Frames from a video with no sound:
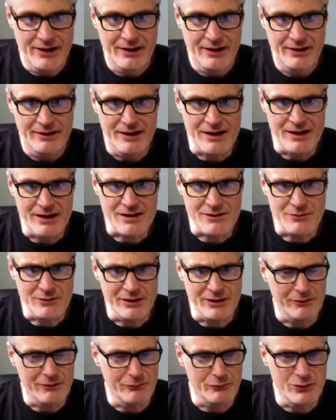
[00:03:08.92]
Next one
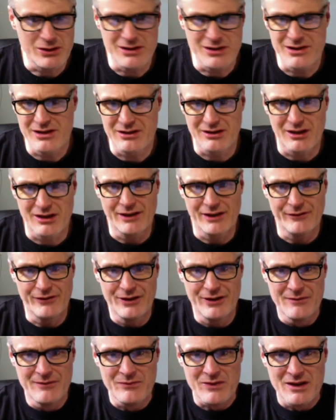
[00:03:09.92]
I really thought of.
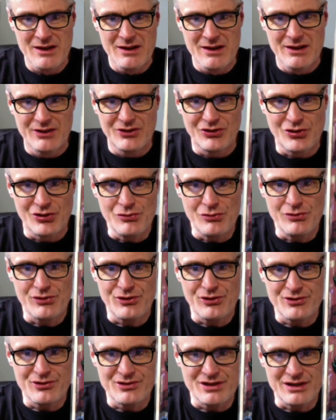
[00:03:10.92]

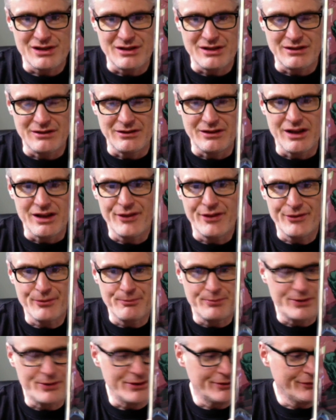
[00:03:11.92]
213, another
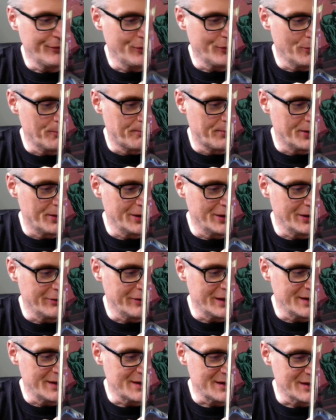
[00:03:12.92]
beautiful Bernie
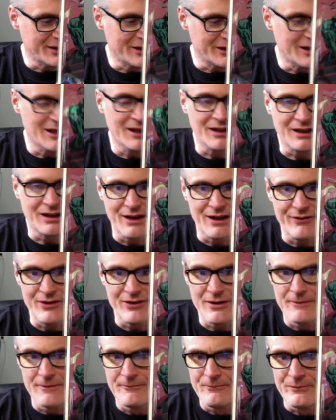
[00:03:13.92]
Wrightson
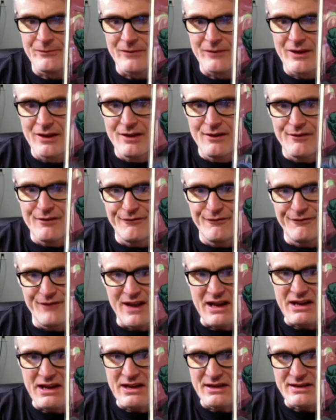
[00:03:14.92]
cover.
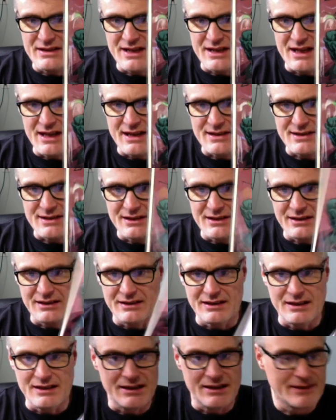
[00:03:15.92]
Fantastic,
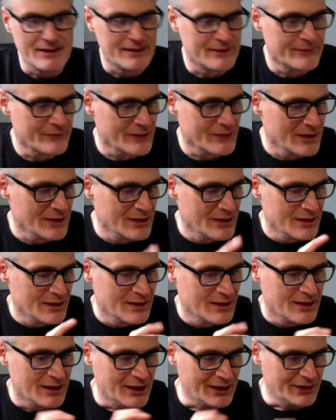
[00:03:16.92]

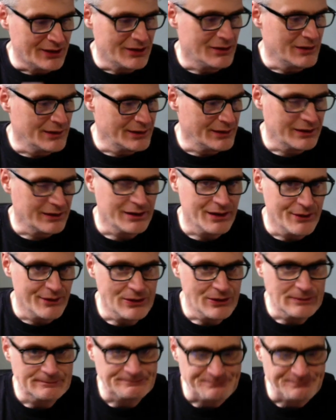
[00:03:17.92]
iconic cover.